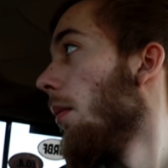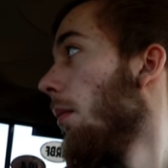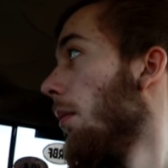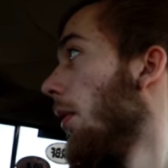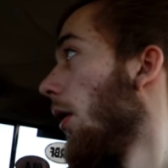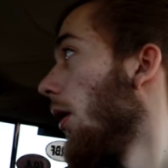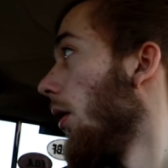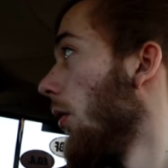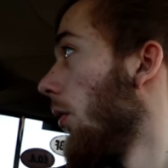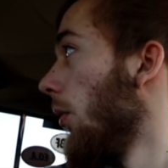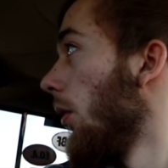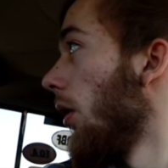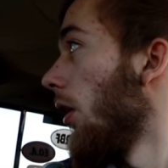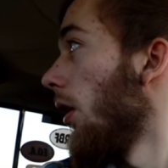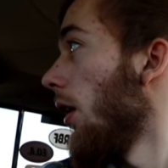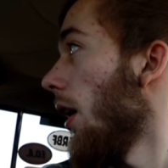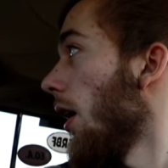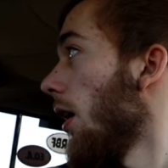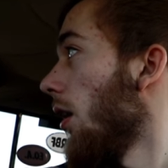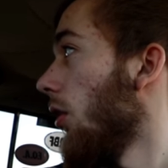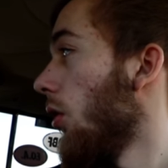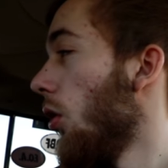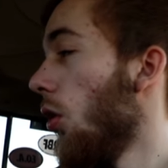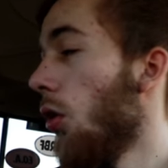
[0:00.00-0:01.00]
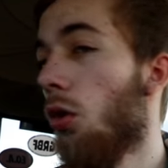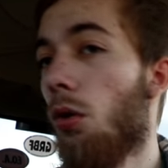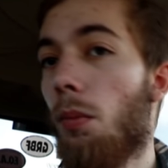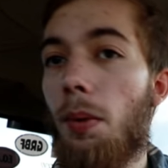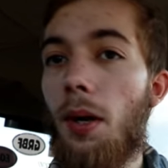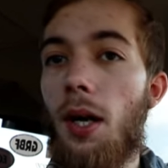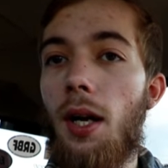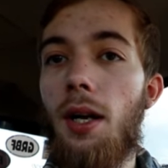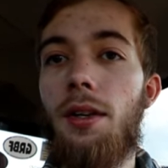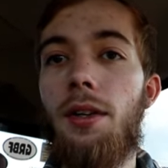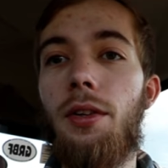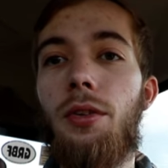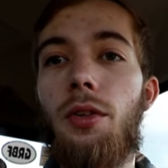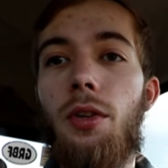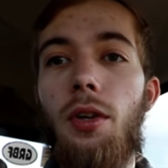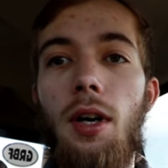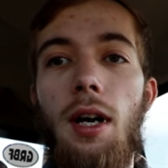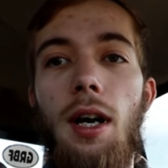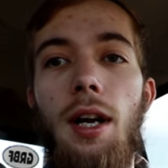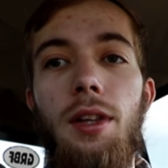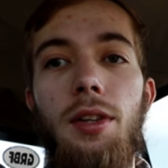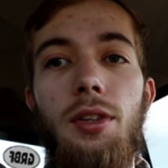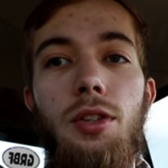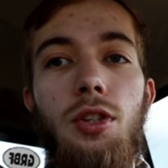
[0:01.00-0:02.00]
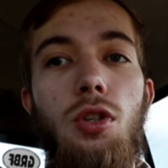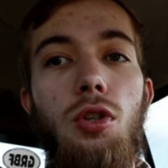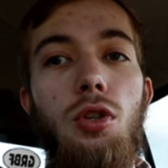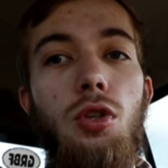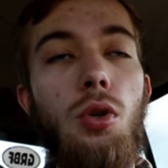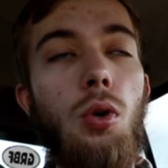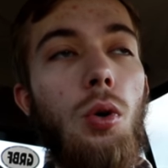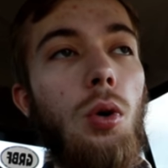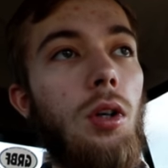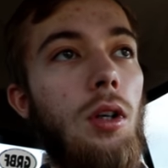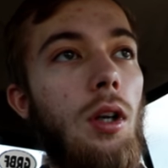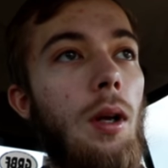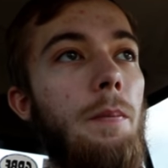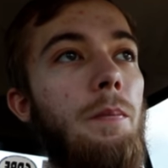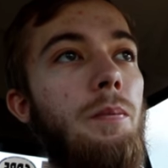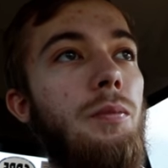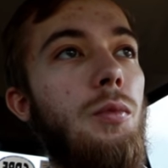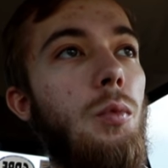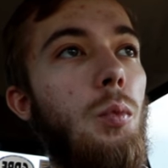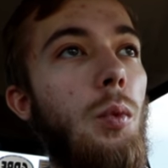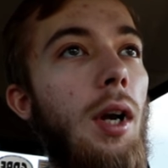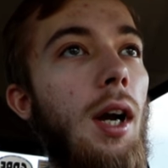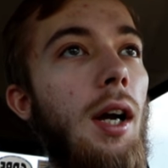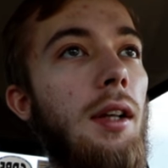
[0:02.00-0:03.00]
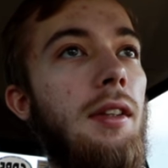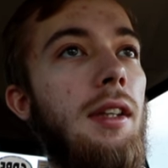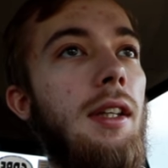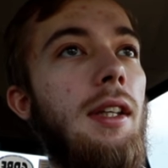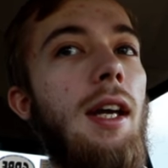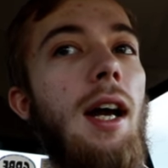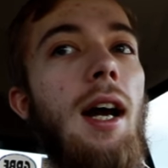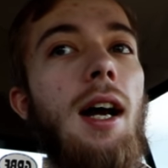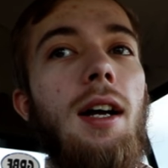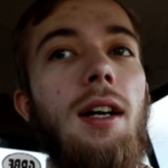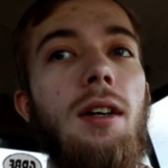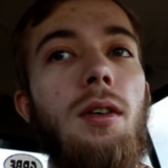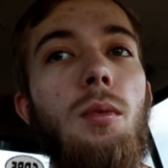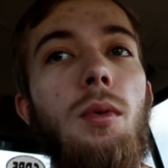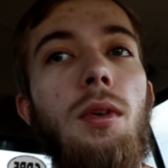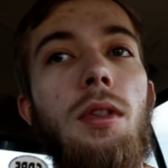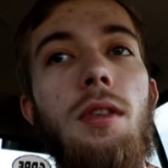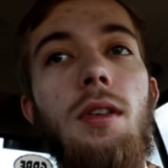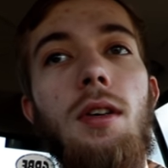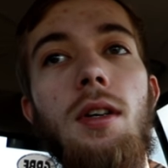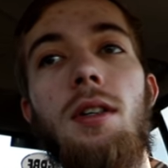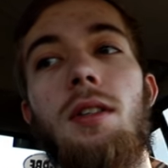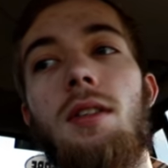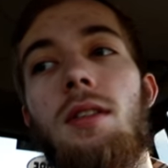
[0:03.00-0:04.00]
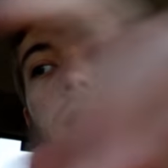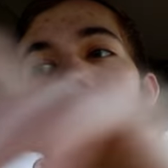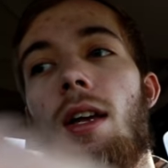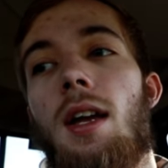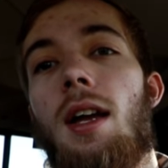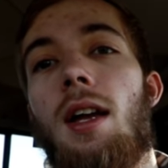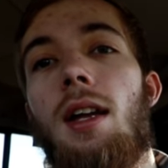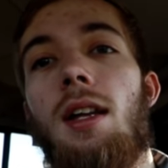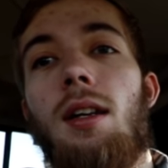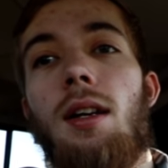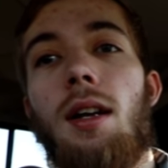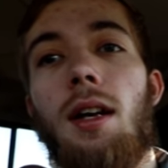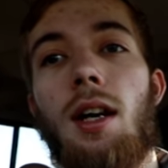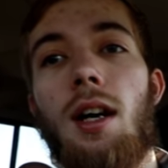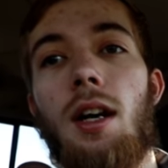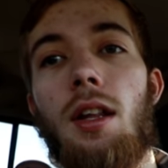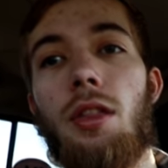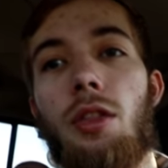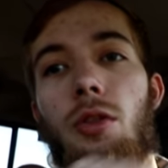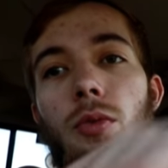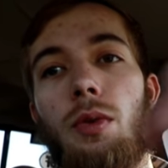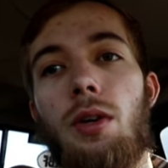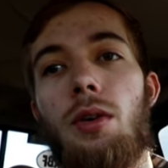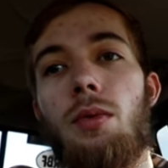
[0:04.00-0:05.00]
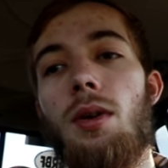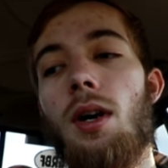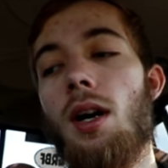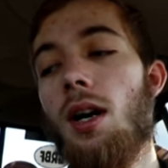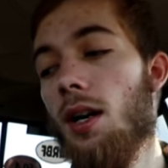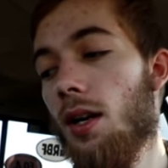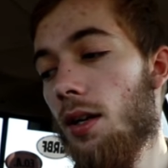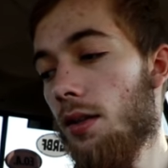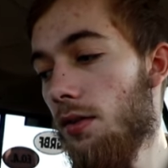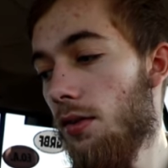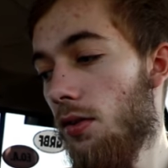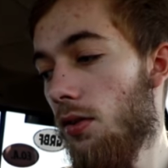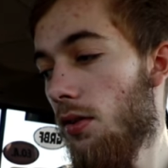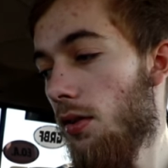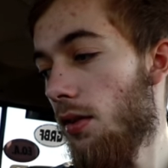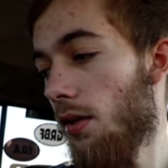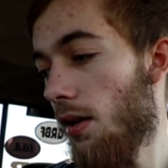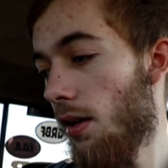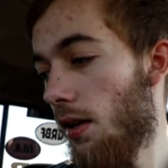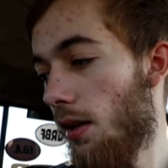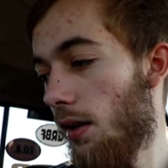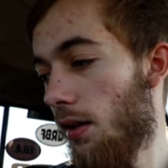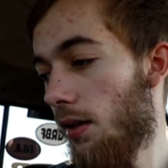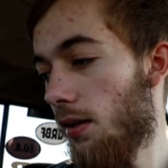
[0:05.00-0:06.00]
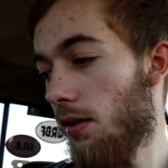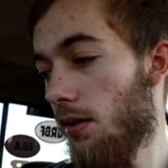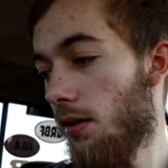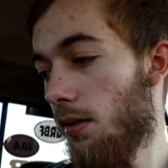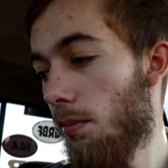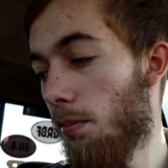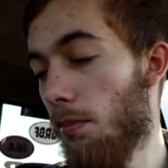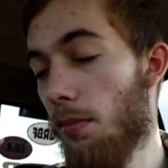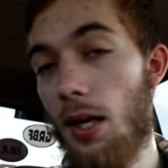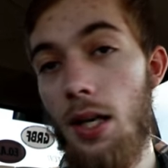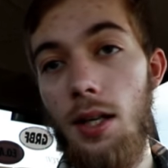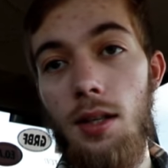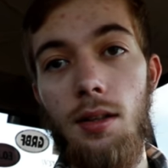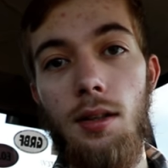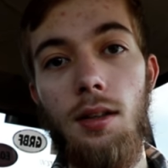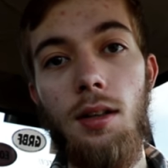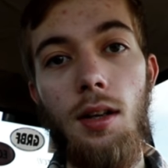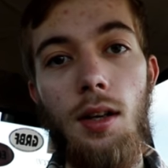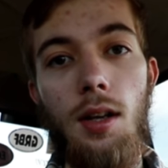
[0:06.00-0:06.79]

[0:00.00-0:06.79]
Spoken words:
But we're at a local pond on Long Island, New York. We got the yak with us, and I got three rods and some bait.